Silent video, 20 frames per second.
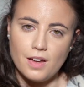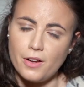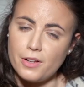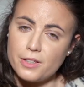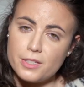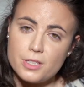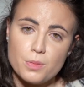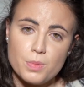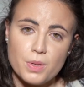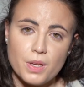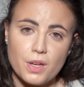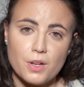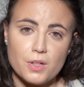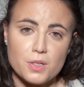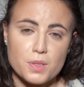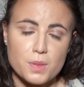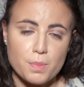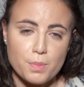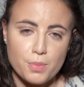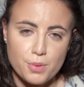Also
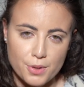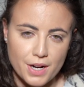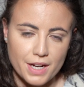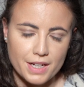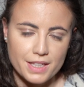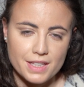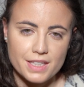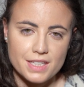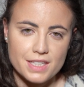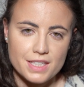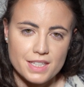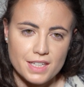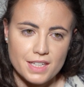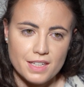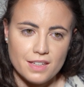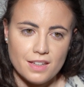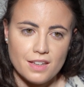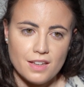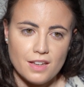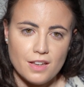because
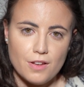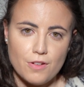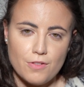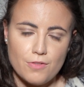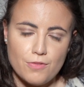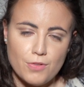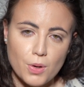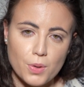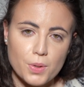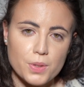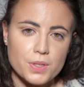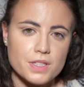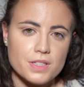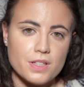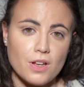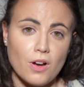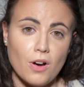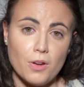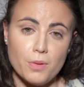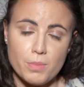practicing
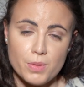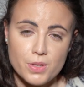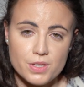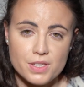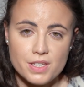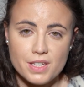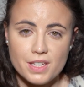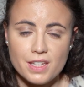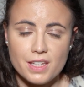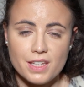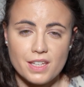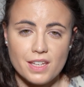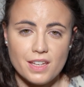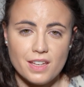focused on music,